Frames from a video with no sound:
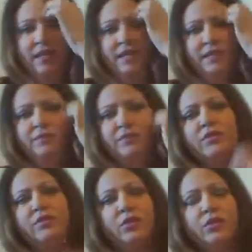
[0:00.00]
Um,
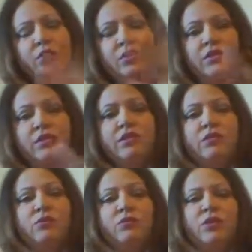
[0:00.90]
so listen,
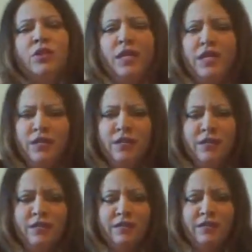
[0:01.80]
we're not
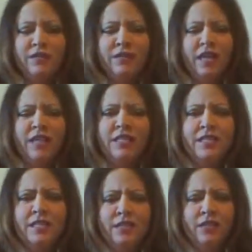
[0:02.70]
here, God
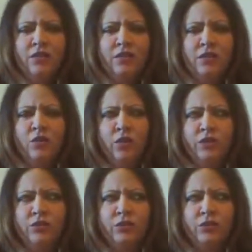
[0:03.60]
isn't here according